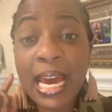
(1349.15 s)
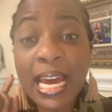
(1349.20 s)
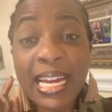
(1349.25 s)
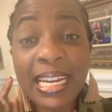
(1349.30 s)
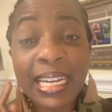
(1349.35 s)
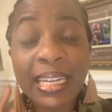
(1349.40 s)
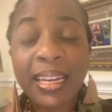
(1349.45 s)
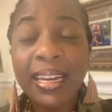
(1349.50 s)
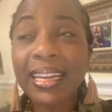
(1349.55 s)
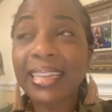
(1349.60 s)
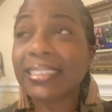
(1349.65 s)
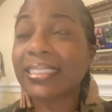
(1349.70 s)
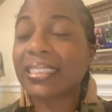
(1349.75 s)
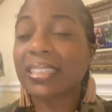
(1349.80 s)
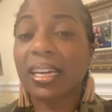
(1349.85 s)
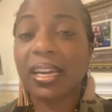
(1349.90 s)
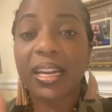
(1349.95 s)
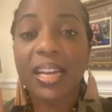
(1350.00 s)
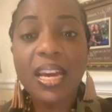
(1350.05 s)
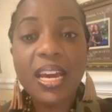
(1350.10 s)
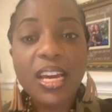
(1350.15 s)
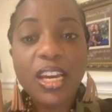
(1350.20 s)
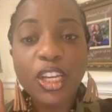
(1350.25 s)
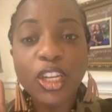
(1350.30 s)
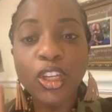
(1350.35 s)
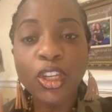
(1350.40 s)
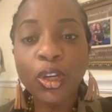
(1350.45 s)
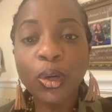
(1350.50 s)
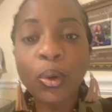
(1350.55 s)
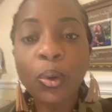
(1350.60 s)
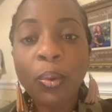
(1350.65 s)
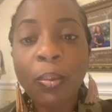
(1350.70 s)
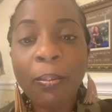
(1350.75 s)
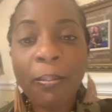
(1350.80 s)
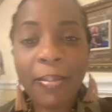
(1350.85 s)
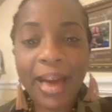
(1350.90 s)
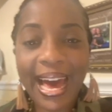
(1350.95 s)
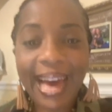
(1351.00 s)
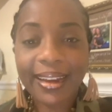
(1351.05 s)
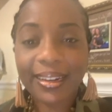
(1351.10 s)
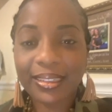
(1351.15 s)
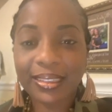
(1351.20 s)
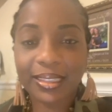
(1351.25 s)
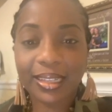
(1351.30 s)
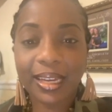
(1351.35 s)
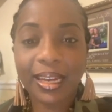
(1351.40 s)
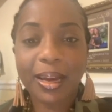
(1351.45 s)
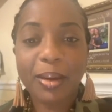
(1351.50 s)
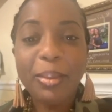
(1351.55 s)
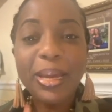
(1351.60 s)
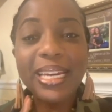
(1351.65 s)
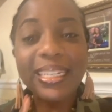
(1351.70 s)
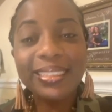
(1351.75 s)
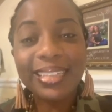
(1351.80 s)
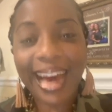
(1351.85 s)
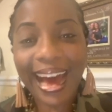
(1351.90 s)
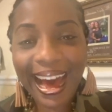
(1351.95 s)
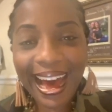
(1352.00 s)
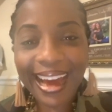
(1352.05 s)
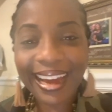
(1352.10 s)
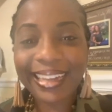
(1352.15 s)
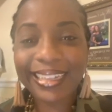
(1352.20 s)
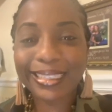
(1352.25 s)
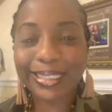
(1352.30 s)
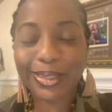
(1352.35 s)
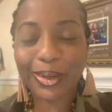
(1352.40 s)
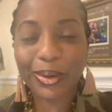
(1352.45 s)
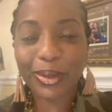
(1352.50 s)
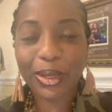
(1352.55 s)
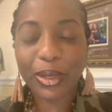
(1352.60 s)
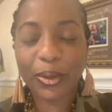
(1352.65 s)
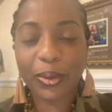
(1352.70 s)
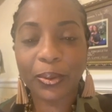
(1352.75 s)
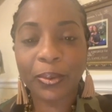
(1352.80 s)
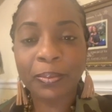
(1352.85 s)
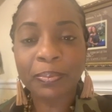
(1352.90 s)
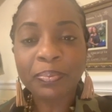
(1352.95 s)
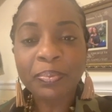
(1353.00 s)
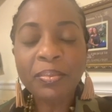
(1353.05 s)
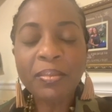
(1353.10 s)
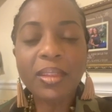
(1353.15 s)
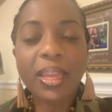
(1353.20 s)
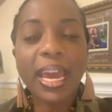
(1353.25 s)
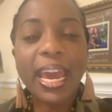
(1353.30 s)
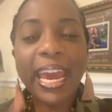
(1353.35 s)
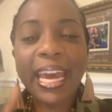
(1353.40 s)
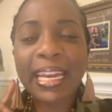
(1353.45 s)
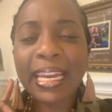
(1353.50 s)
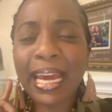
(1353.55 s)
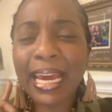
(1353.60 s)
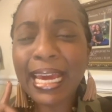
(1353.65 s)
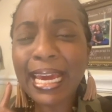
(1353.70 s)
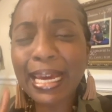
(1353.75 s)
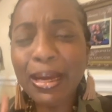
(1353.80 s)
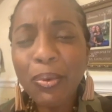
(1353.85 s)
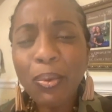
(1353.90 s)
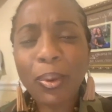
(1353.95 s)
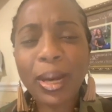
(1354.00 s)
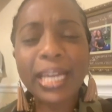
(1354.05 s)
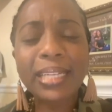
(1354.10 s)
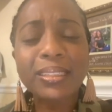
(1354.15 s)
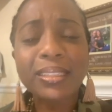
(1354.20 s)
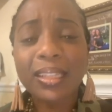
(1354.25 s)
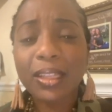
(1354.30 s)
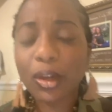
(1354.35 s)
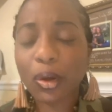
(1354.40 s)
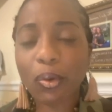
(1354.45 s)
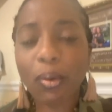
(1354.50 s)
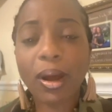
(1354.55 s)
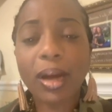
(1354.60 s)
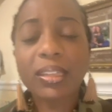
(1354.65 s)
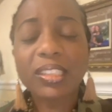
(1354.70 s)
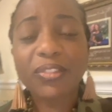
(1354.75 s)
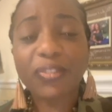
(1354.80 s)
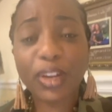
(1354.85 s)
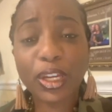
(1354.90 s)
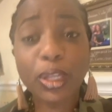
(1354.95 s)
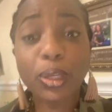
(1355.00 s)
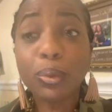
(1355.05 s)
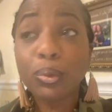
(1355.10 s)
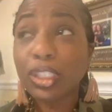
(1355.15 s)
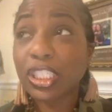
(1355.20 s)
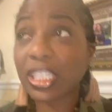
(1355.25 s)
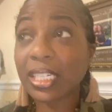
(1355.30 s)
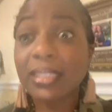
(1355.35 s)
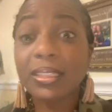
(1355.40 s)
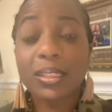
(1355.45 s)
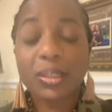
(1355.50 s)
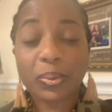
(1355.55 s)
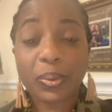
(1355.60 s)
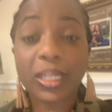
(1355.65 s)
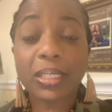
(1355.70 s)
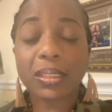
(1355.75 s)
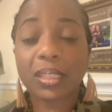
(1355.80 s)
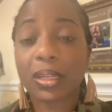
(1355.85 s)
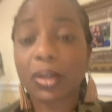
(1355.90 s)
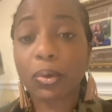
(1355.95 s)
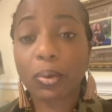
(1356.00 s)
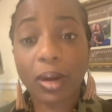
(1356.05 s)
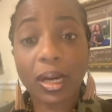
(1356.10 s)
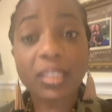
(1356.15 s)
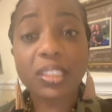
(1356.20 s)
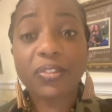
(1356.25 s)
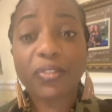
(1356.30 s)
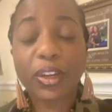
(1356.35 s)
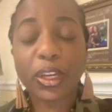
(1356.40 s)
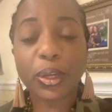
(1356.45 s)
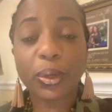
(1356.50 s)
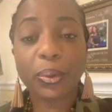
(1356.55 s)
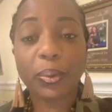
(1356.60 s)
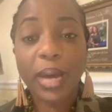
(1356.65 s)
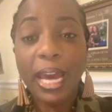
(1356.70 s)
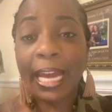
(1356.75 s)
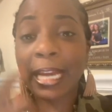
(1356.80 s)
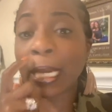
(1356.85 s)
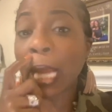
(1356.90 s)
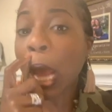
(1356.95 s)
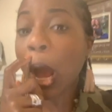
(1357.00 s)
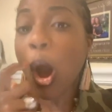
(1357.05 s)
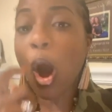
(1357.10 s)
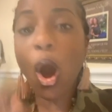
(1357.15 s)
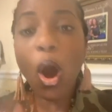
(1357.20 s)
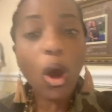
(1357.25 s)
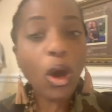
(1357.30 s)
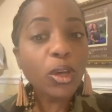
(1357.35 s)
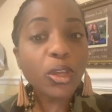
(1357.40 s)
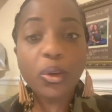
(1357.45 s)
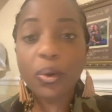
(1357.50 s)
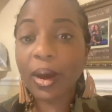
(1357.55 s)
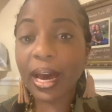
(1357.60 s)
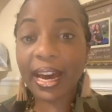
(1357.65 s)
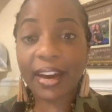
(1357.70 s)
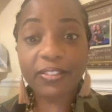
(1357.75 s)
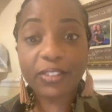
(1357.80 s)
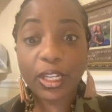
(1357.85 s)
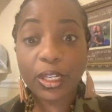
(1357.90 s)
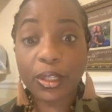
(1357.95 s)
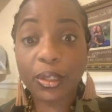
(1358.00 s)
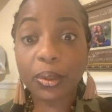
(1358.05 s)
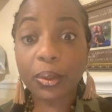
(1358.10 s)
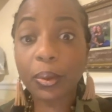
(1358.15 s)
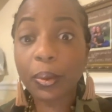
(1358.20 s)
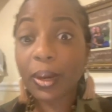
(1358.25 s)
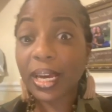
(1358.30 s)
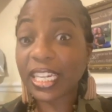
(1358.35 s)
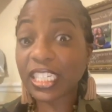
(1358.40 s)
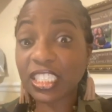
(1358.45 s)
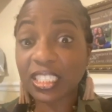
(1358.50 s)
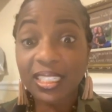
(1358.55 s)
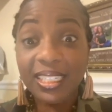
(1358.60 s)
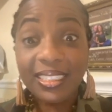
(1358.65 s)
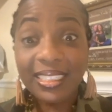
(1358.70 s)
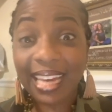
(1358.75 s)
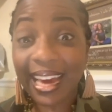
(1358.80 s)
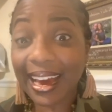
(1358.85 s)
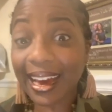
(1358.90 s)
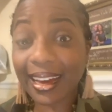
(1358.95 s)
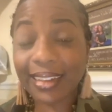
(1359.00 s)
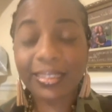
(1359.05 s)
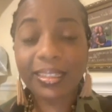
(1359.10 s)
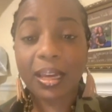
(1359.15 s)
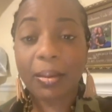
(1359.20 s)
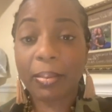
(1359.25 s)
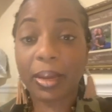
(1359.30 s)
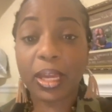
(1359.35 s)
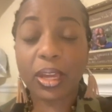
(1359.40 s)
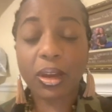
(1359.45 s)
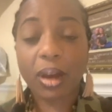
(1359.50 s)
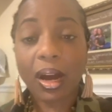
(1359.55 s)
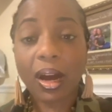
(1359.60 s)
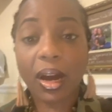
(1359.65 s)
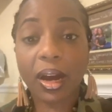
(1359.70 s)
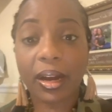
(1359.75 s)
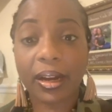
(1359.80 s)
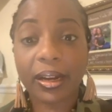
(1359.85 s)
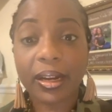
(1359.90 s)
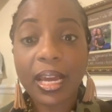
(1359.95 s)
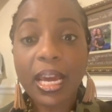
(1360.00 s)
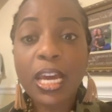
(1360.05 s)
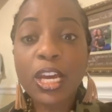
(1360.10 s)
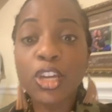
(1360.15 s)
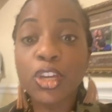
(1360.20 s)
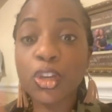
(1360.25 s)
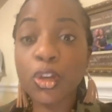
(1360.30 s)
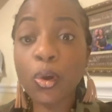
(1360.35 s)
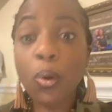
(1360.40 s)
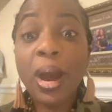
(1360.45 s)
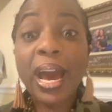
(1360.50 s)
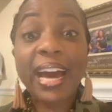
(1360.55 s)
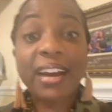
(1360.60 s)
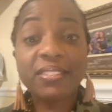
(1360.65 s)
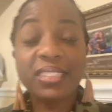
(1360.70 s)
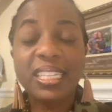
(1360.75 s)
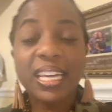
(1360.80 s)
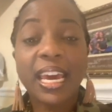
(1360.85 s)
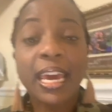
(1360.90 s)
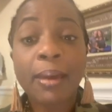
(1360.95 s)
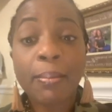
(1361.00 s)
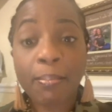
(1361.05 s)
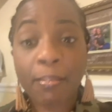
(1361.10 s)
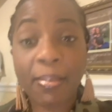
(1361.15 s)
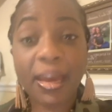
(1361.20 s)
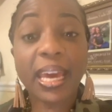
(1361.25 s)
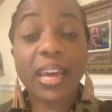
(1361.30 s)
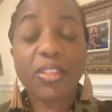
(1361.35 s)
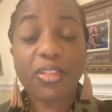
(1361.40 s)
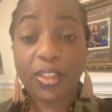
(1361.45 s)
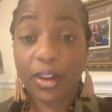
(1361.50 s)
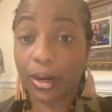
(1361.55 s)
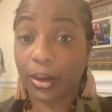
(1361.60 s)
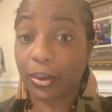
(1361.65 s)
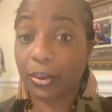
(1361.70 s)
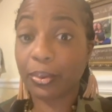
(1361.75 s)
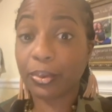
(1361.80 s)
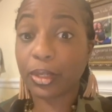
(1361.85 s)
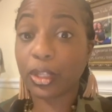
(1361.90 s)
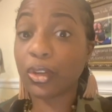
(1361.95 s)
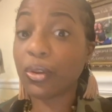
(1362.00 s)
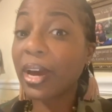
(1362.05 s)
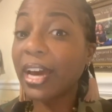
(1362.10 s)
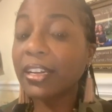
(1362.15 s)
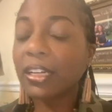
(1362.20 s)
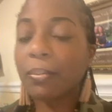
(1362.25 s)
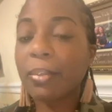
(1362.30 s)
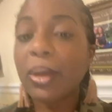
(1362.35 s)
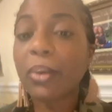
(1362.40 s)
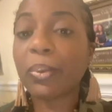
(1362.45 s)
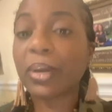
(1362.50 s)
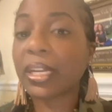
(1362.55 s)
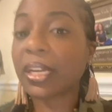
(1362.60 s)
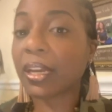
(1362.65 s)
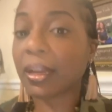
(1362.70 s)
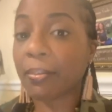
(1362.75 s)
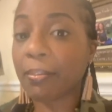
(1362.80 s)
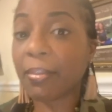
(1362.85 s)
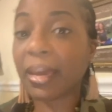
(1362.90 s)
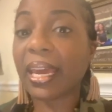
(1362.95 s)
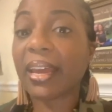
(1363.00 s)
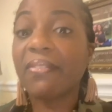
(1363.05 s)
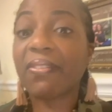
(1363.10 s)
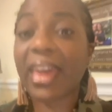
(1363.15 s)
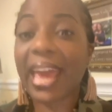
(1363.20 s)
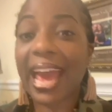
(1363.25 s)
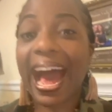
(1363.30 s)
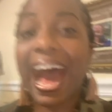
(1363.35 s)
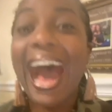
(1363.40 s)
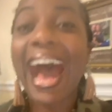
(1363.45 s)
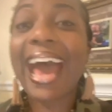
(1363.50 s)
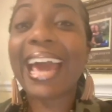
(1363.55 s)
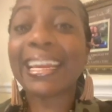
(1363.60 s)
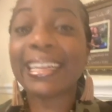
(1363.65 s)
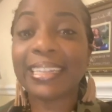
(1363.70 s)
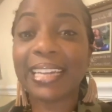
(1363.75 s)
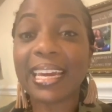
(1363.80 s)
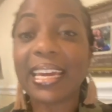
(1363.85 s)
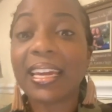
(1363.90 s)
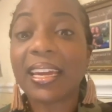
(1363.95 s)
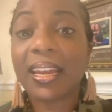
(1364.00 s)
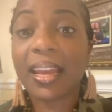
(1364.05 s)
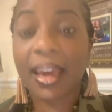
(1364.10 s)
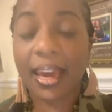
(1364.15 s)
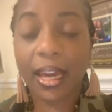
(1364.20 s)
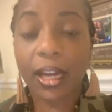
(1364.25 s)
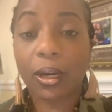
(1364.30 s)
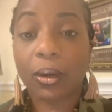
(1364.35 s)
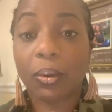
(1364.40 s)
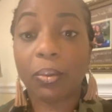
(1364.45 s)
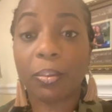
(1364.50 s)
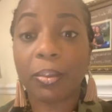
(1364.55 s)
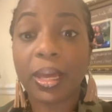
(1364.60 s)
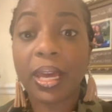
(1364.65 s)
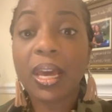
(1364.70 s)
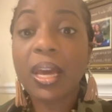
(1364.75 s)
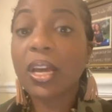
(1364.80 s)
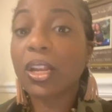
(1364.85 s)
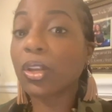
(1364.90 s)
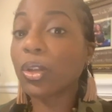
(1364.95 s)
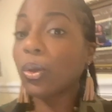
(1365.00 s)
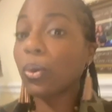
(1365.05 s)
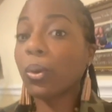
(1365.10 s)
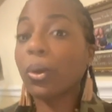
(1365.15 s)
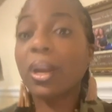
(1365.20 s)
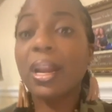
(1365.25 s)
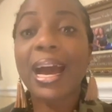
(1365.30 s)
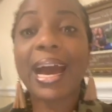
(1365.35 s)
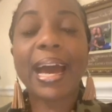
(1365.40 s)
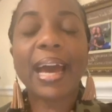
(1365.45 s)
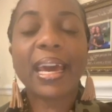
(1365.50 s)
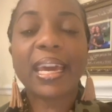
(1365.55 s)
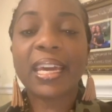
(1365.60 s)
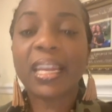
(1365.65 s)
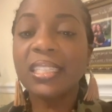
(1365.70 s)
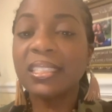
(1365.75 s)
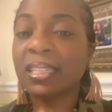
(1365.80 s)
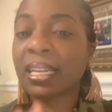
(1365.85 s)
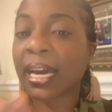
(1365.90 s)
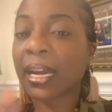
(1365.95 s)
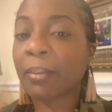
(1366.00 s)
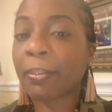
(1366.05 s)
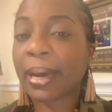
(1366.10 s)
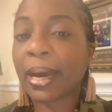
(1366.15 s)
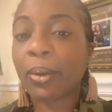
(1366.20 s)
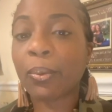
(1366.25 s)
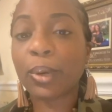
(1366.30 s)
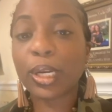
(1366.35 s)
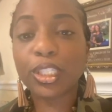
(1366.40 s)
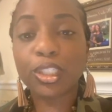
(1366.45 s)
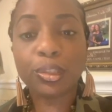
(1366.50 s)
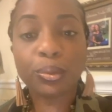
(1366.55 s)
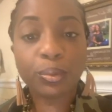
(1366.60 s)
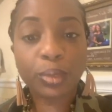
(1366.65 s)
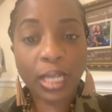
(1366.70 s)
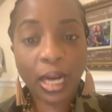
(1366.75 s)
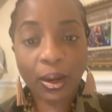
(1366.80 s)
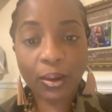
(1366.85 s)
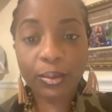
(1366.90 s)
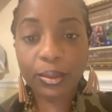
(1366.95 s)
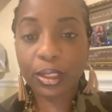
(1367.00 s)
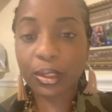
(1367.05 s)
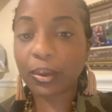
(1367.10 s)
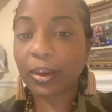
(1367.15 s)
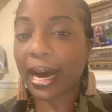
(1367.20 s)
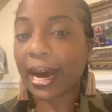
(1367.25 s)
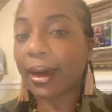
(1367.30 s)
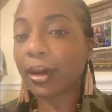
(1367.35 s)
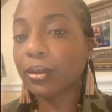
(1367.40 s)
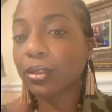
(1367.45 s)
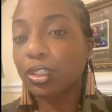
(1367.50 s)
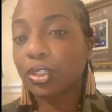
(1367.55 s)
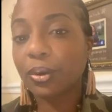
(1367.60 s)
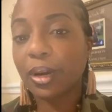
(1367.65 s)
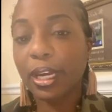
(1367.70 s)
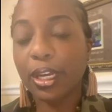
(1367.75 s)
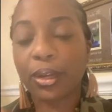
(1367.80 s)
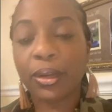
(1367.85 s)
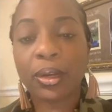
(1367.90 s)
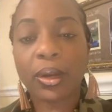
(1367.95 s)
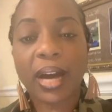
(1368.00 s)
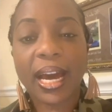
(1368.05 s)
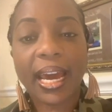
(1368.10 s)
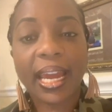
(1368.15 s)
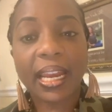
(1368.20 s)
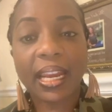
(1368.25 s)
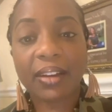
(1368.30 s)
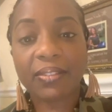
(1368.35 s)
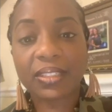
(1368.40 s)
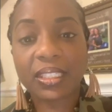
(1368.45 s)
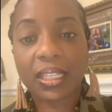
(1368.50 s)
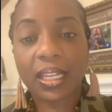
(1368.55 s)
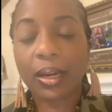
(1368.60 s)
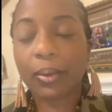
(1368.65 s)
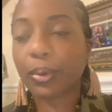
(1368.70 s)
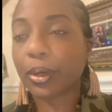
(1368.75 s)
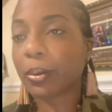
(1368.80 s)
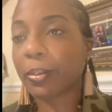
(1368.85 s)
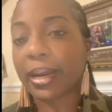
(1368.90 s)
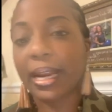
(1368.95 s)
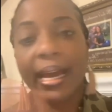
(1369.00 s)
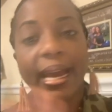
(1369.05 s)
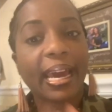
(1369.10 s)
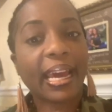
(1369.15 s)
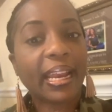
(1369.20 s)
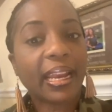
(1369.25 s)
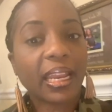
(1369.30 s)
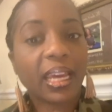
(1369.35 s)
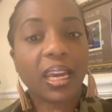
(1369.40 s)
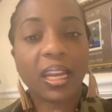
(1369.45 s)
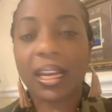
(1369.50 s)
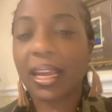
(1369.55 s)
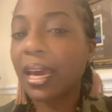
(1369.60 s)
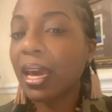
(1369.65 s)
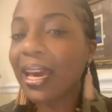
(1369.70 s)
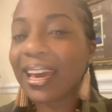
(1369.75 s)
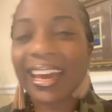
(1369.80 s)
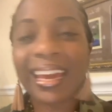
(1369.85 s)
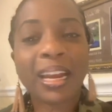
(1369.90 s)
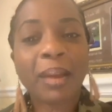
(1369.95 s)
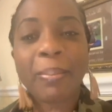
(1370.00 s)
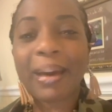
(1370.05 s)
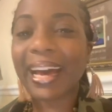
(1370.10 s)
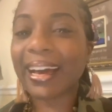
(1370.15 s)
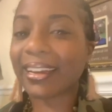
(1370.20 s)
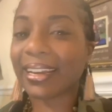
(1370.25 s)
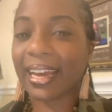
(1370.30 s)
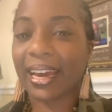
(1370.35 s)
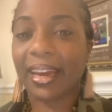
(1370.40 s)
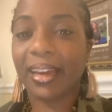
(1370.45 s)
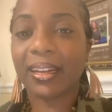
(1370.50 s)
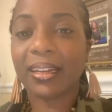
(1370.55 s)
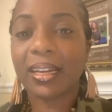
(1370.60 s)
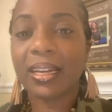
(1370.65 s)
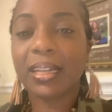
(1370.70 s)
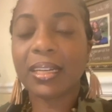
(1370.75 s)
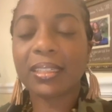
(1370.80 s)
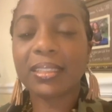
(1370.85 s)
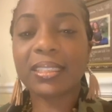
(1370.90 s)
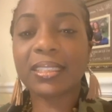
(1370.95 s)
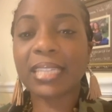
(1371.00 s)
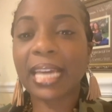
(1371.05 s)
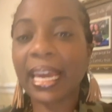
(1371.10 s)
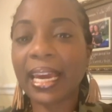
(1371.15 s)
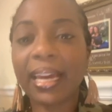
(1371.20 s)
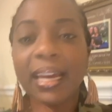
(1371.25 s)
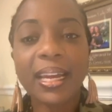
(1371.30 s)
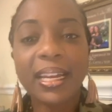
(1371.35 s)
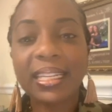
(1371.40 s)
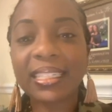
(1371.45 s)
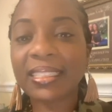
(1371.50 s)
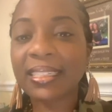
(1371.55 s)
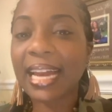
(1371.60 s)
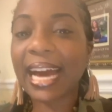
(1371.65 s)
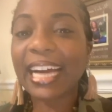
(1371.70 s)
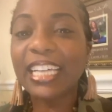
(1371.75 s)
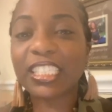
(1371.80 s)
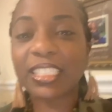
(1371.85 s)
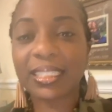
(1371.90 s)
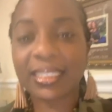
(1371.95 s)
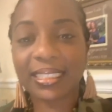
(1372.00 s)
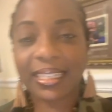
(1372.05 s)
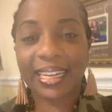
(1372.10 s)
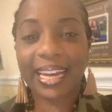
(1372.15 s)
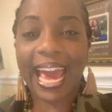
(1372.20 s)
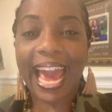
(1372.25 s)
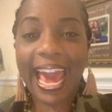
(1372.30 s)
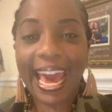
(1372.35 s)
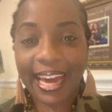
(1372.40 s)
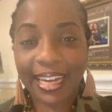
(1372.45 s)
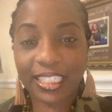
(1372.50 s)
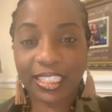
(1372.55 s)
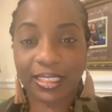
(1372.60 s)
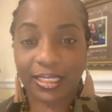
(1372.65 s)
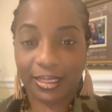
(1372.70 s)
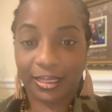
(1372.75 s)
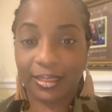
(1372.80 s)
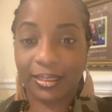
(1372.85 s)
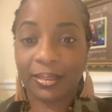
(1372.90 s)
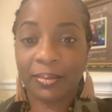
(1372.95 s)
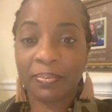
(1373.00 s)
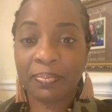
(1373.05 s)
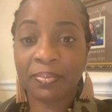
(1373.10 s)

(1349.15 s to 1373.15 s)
Listen, you matter to him. His eye is on you. And he went to the cross for you. Jesus went to the cross for you. And all you have to do is just ask him in your heart. You have to admit though. You have to be willing to admit that I need help. Lord, I it's not about what you don't do. I don't drink. You know, I ain't never slept with nobody. I ain't did that. Ain't about that. Sin is not just an action.